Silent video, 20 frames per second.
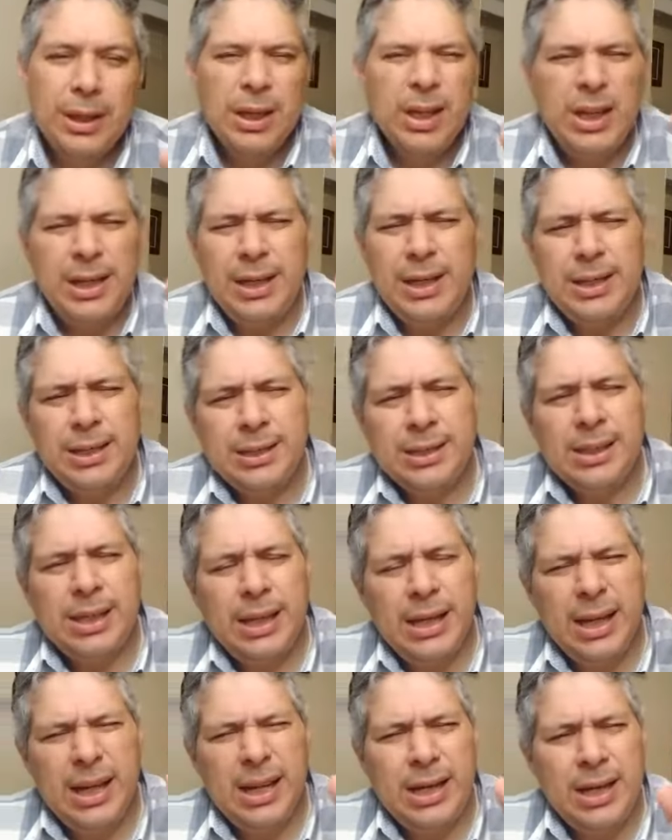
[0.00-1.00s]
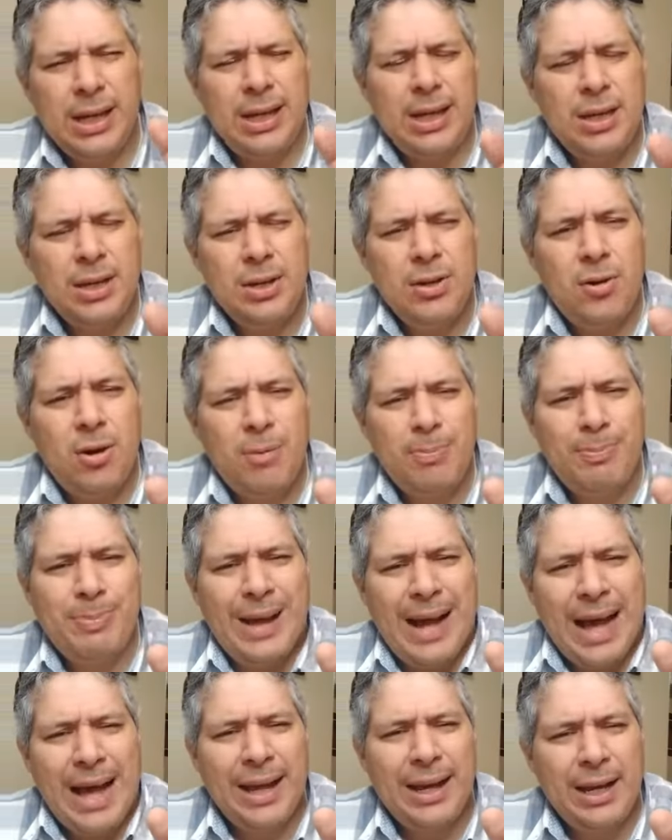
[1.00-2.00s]
He is healing your
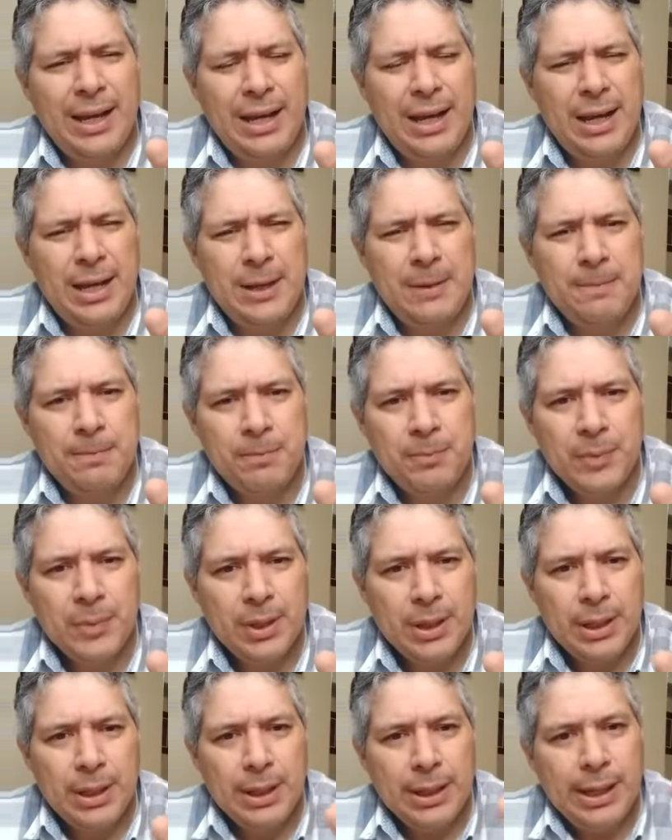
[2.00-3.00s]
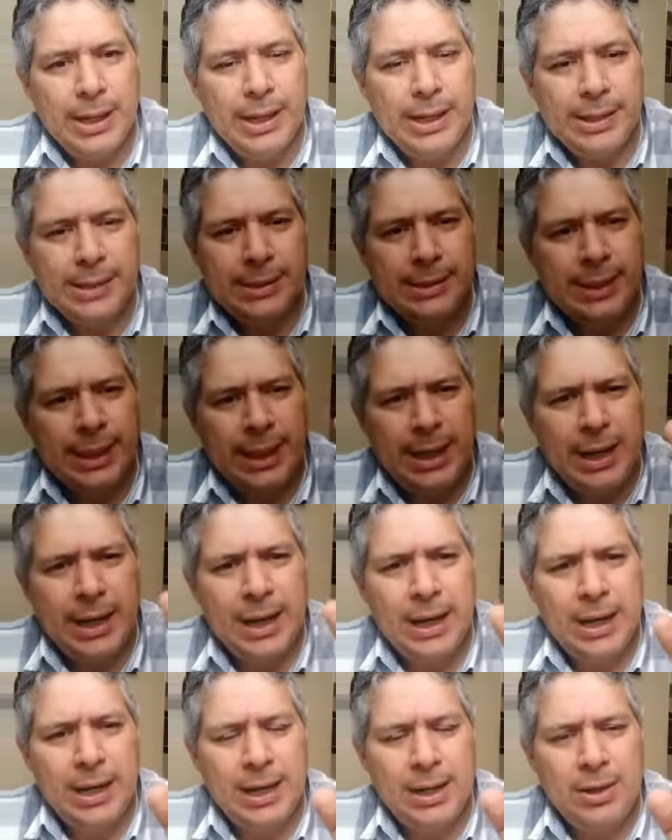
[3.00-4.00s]
body. He is
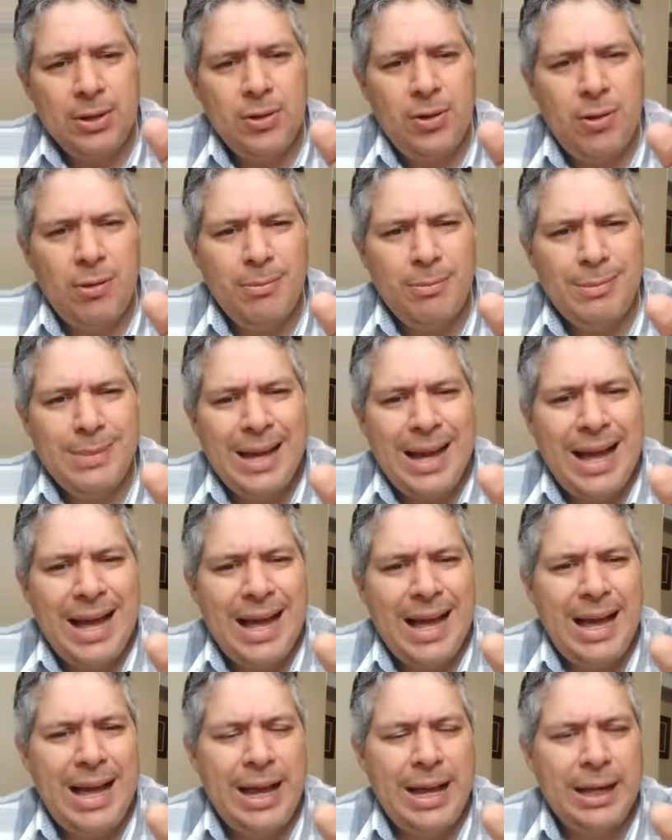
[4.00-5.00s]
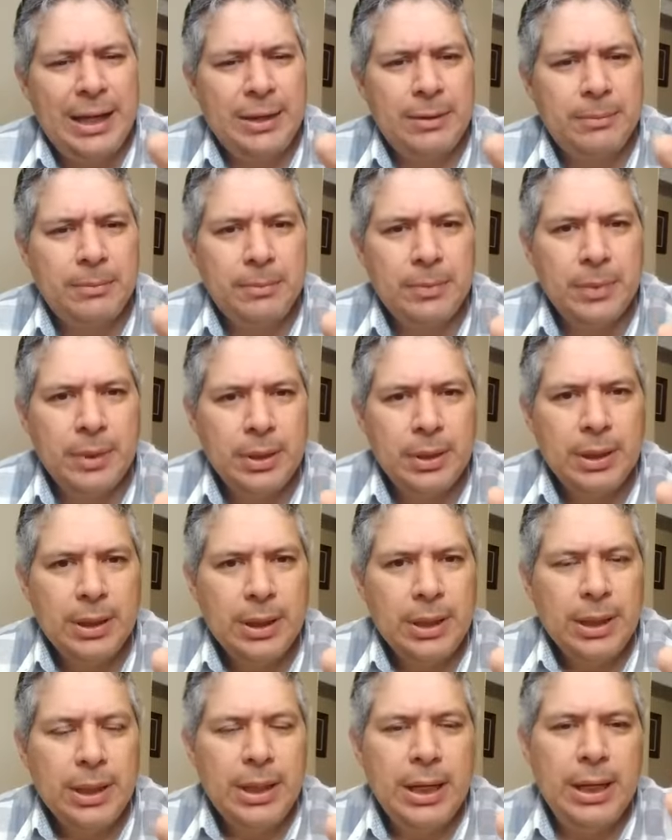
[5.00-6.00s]
healing your mind.
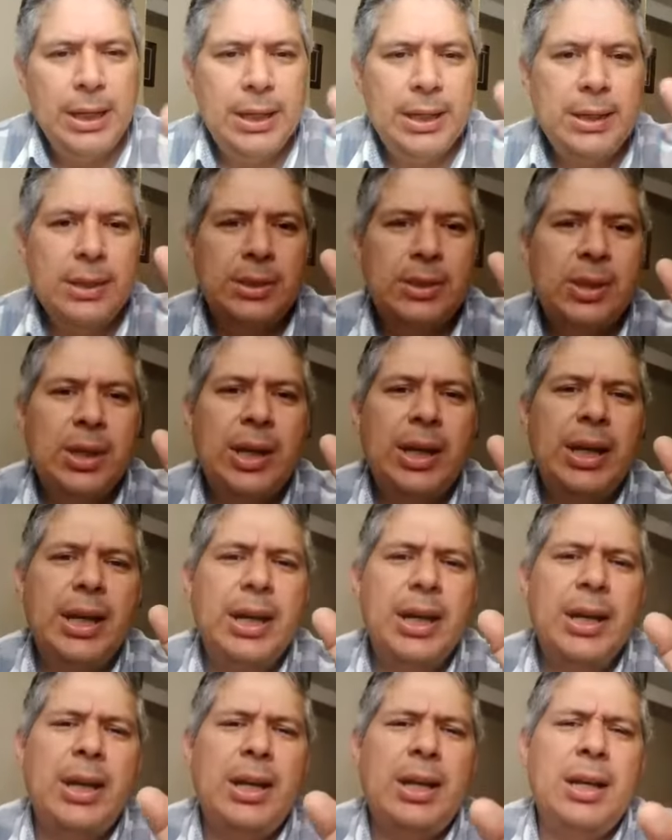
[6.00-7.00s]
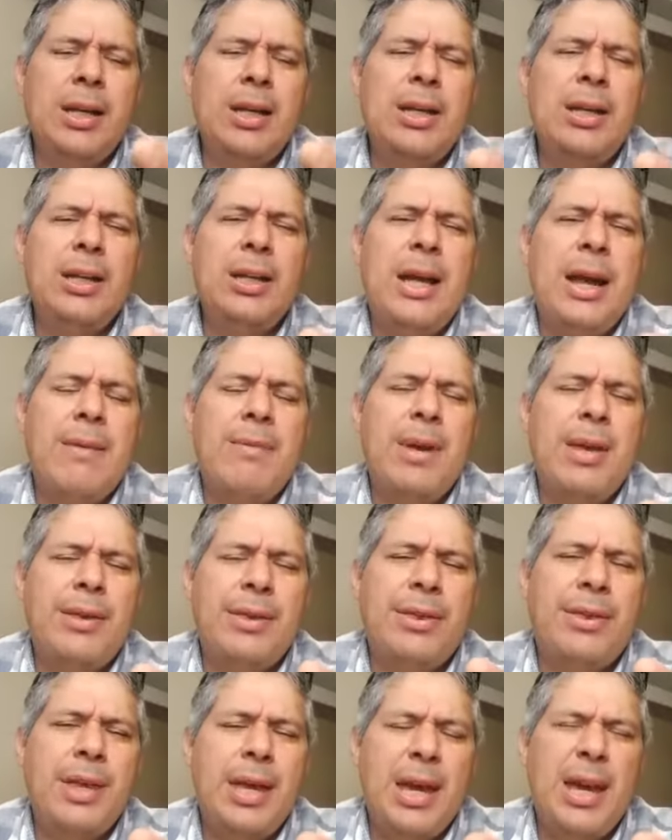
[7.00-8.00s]
He is healing
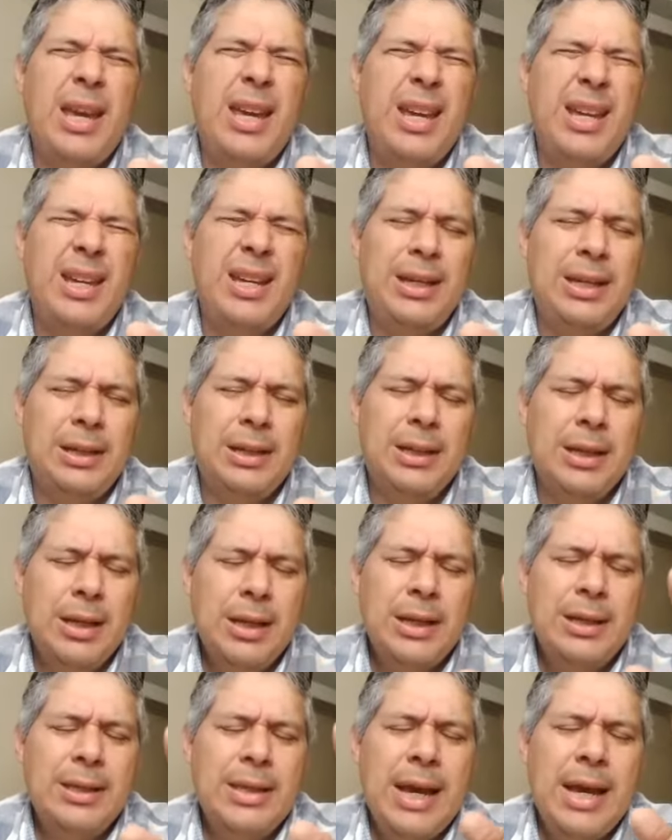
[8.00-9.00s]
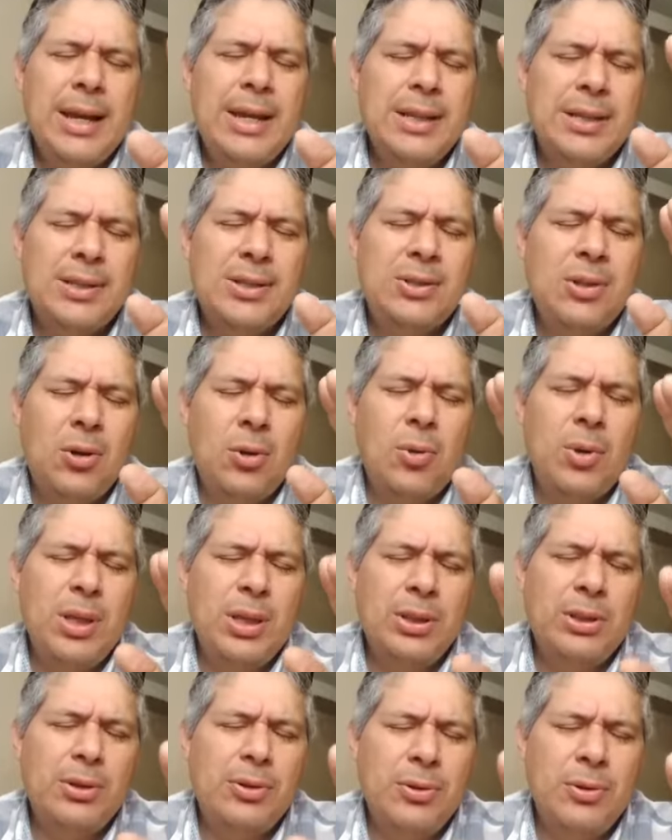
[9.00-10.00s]
everything that is
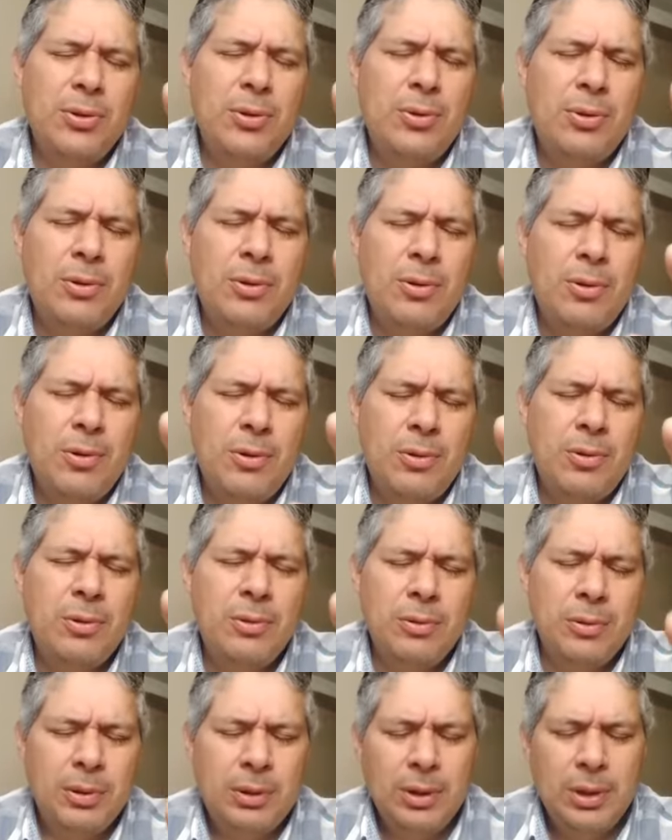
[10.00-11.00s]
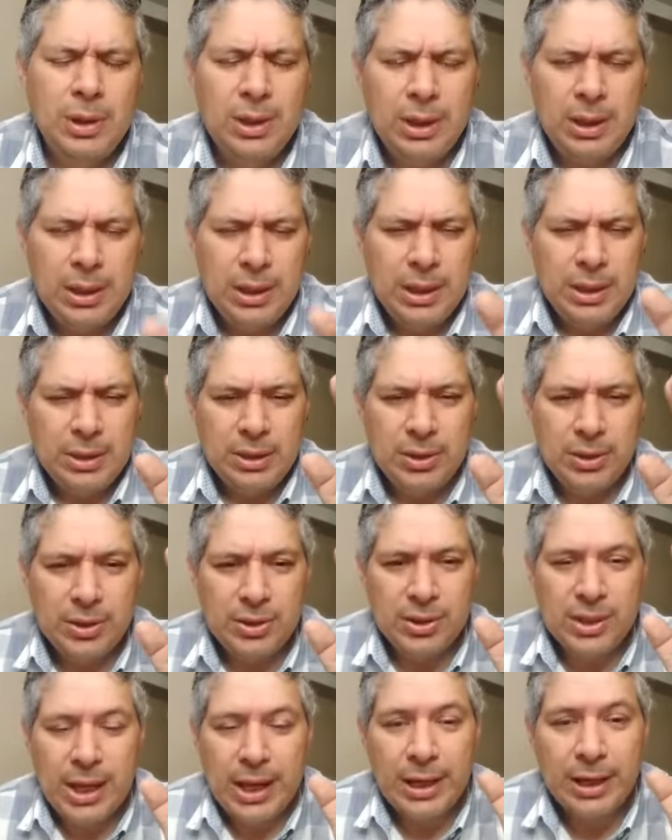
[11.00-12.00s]
going through. You're
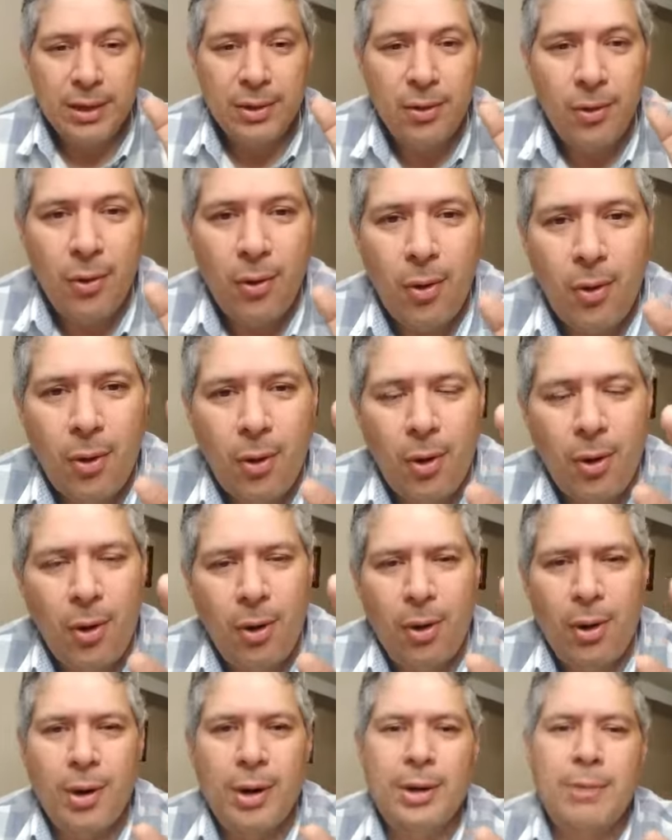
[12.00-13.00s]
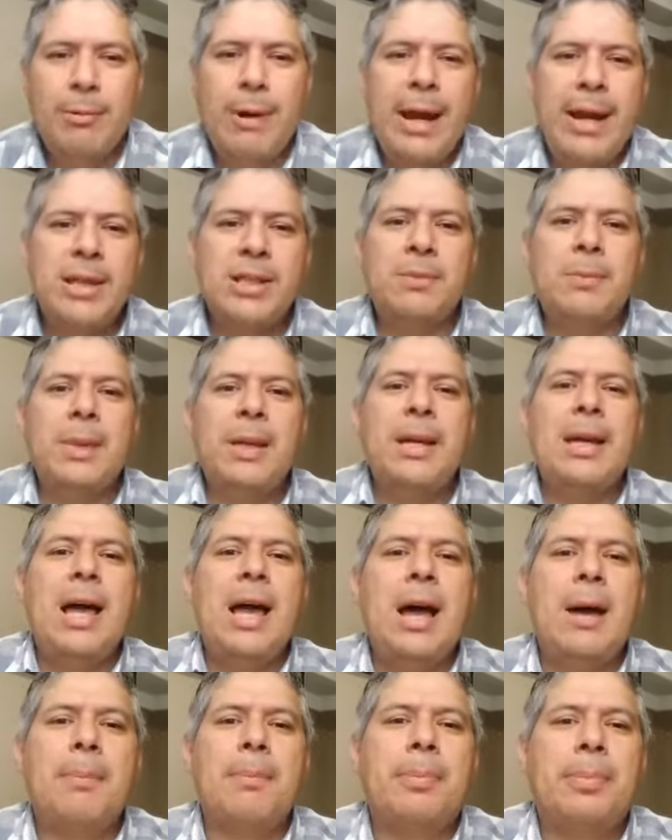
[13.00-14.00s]
saying, Lord, raise me
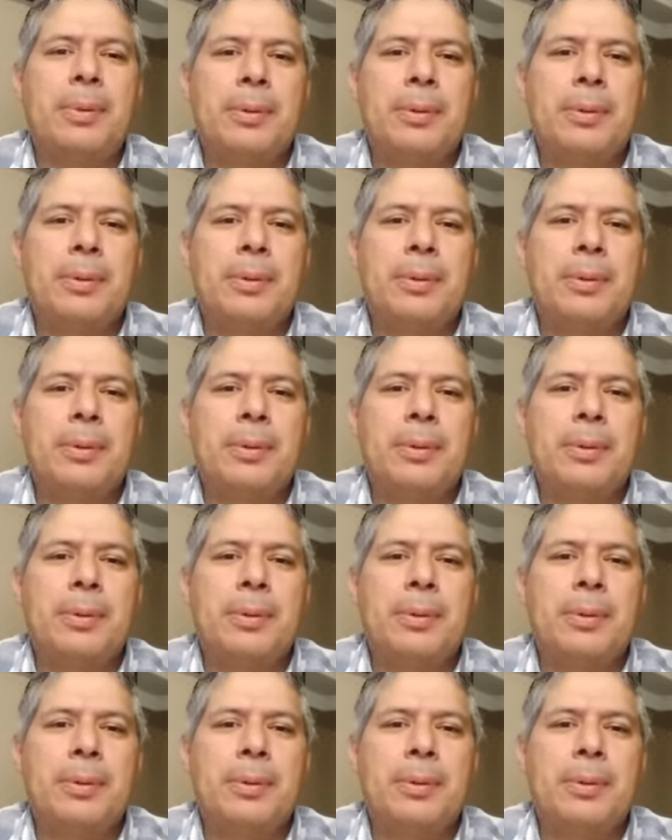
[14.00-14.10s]
up.